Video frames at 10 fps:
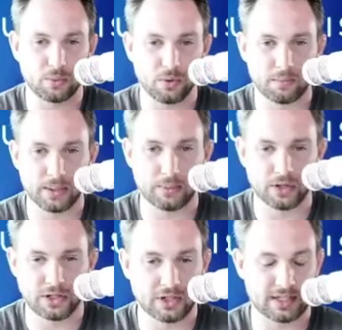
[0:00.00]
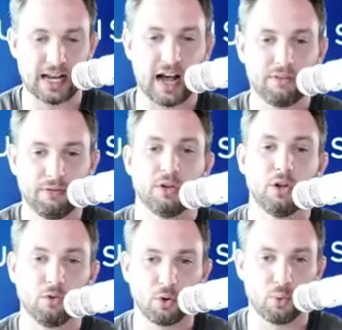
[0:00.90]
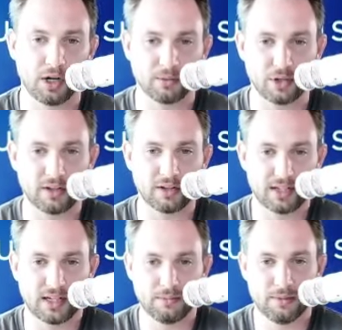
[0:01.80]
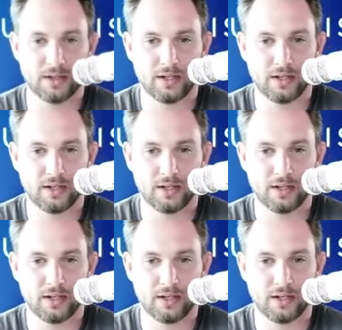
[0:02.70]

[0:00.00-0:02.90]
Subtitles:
where people can just not feel overwhelmed all the time,